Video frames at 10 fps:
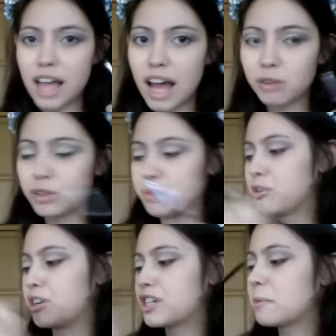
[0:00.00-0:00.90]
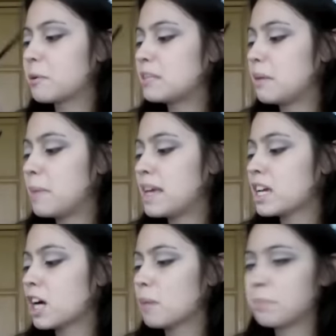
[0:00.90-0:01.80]
angled brush, I'm going to be
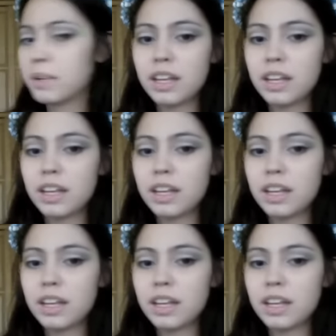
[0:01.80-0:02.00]
picking up